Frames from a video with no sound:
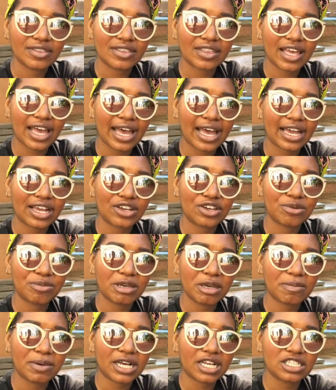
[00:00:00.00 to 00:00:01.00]
that could
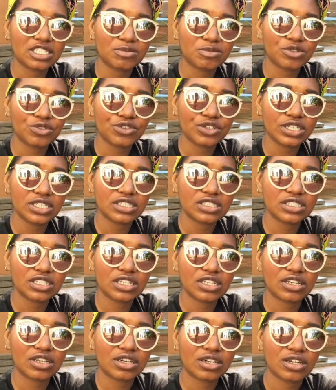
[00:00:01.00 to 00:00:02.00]
be a possible
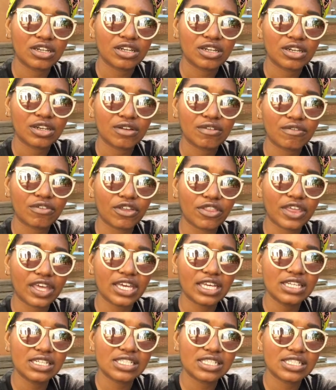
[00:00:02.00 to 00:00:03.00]
reason for
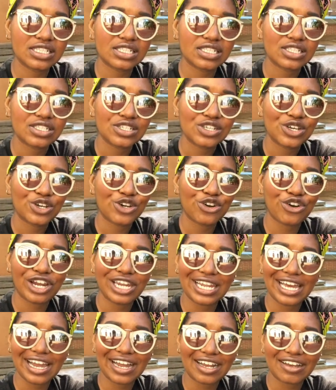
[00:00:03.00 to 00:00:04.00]
this, or
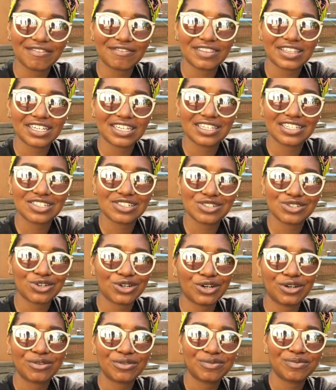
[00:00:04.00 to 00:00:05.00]
a lack of this,
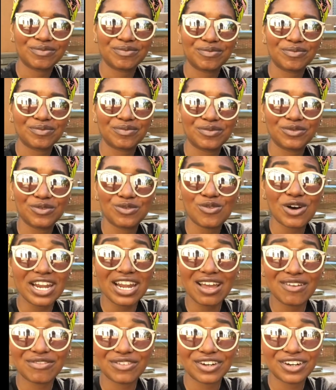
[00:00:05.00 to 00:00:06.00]
or
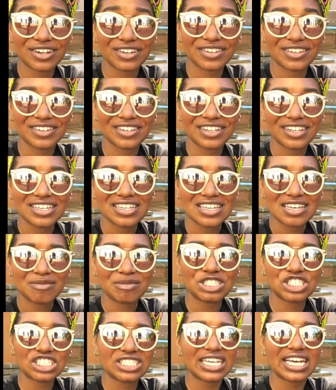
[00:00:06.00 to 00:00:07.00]
whatever.
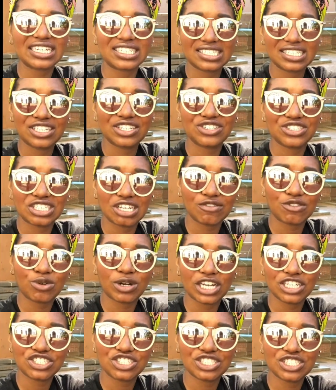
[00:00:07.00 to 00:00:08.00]
But just asking yourself
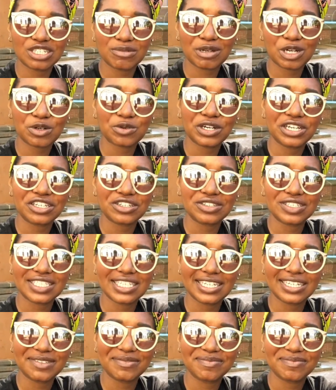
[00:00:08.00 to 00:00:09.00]
questions about what you
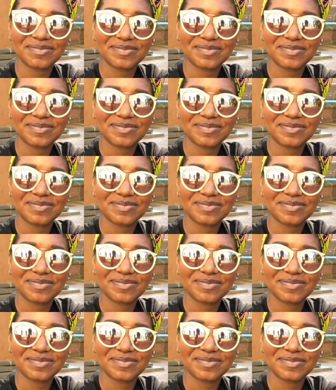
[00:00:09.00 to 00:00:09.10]
see,